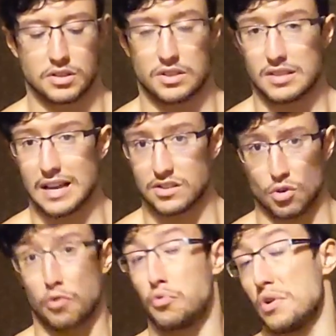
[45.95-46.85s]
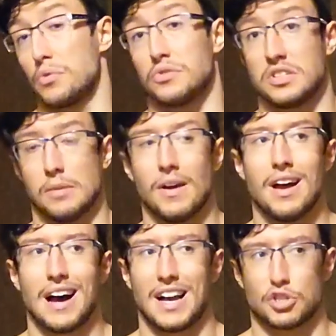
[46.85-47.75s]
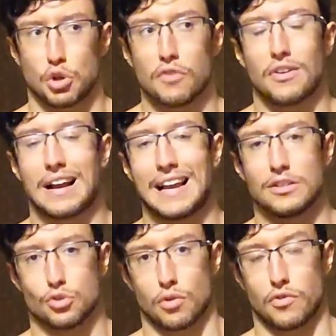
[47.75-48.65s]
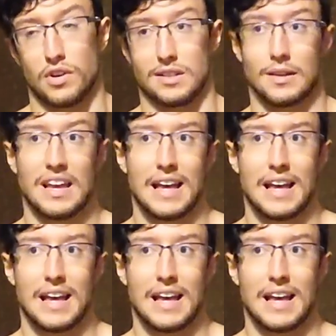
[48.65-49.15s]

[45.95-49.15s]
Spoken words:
sets, or frequency. I sort of glanced over it.